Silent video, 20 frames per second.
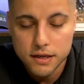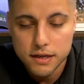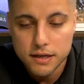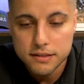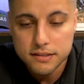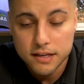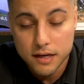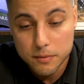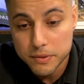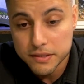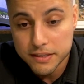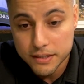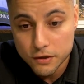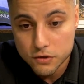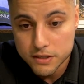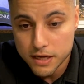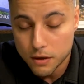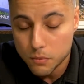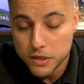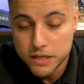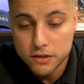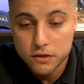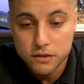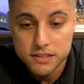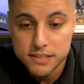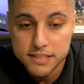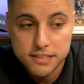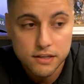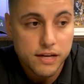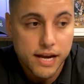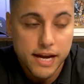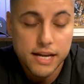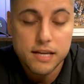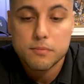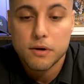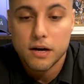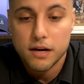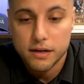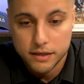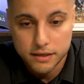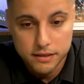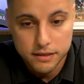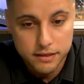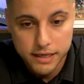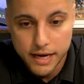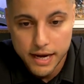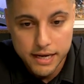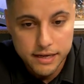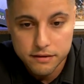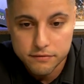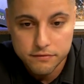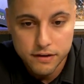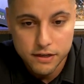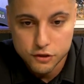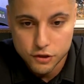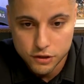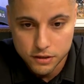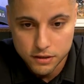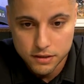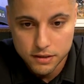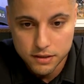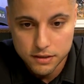type of deals that we couldn't sell to anybody, like any investor.